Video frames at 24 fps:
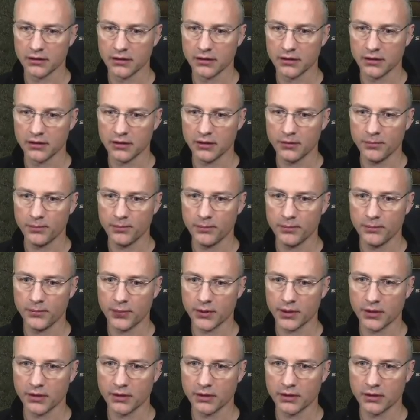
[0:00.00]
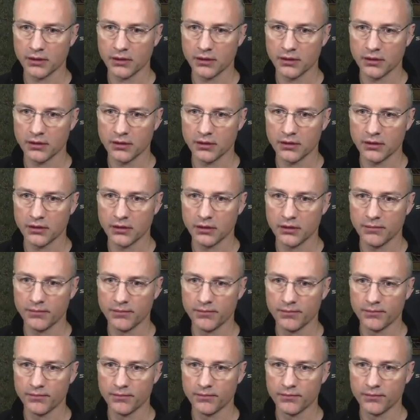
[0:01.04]
Up. Come.
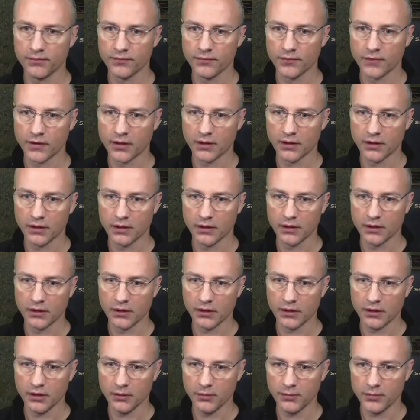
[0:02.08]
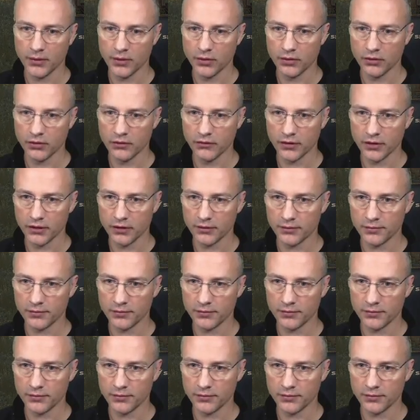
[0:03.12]
Up and over.